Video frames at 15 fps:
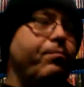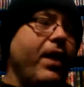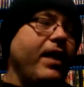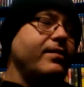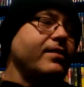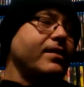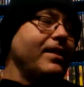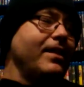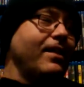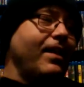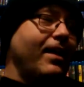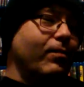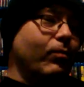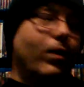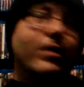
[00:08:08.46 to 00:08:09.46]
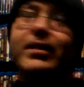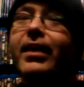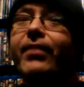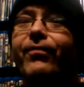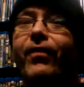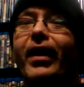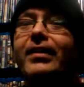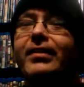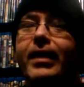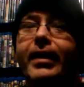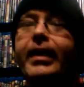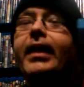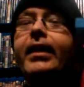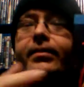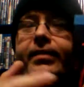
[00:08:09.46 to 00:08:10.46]
basically like once he finds out
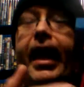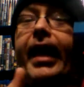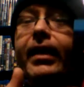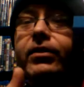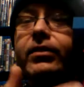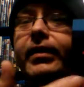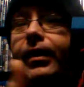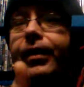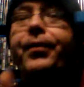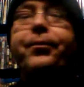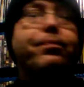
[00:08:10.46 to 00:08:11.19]
he's actually,